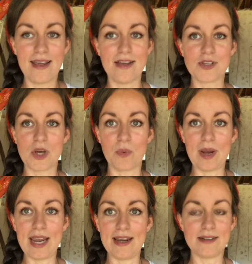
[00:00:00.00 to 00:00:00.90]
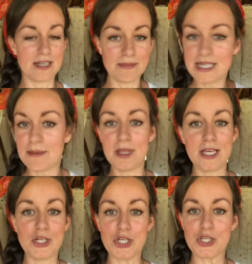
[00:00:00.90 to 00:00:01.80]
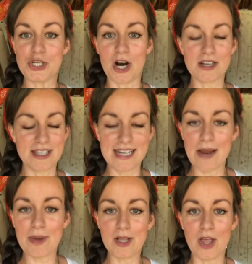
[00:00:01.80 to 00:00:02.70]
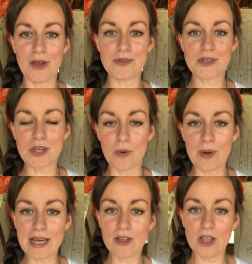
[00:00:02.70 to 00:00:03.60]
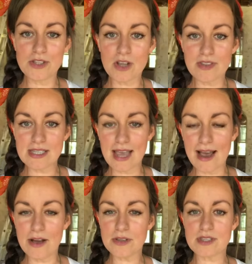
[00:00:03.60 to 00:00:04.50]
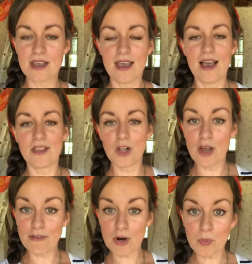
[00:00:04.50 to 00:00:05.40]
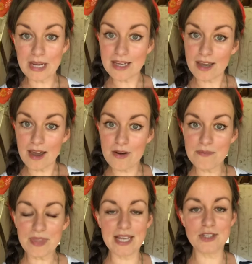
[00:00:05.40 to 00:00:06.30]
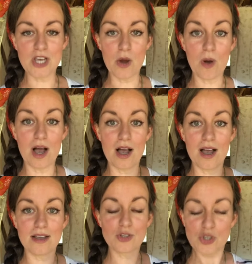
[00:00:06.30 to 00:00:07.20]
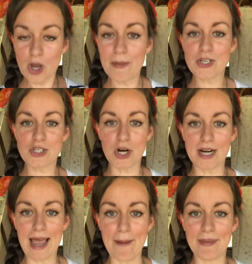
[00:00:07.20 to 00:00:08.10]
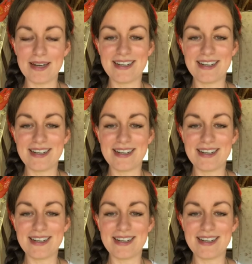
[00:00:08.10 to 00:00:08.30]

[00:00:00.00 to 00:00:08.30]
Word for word: So we demolition starts the day we close. So we closed on this house a little over a week ago. And so, so much has already happened.